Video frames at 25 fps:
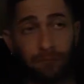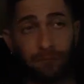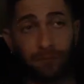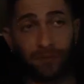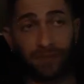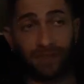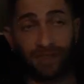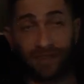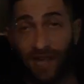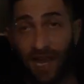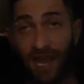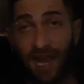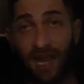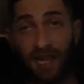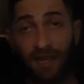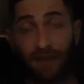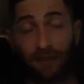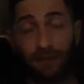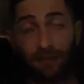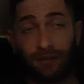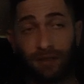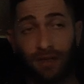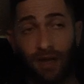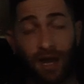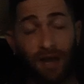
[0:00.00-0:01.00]
say
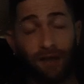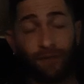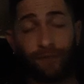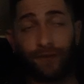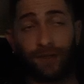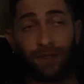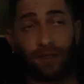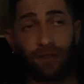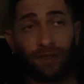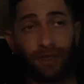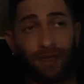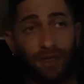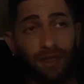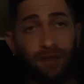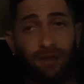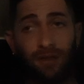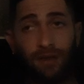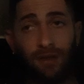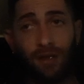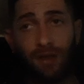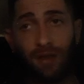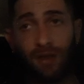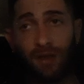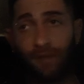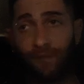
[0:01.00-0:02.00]
confidently
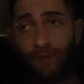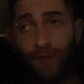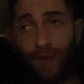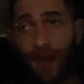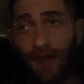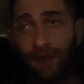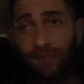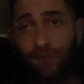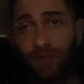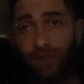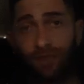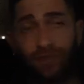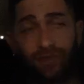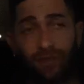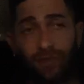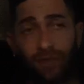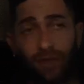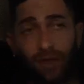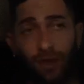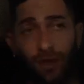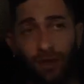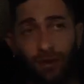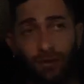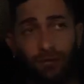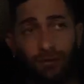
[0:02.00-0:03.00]
that five years
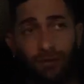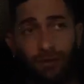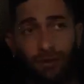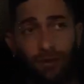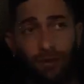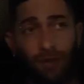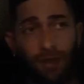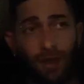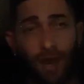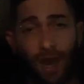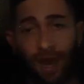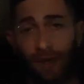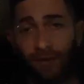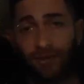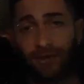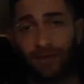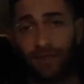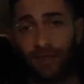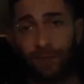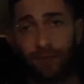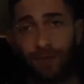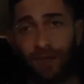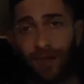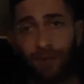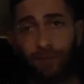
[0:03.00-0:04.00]
ago I was
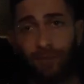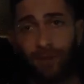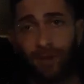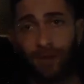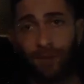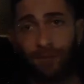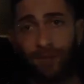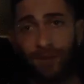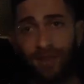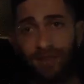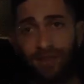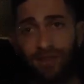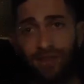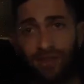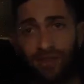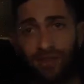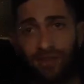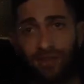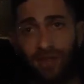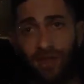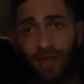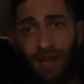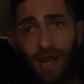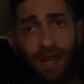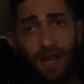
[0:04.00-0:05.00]
sleeping on park
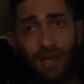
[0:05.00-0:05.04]
benches,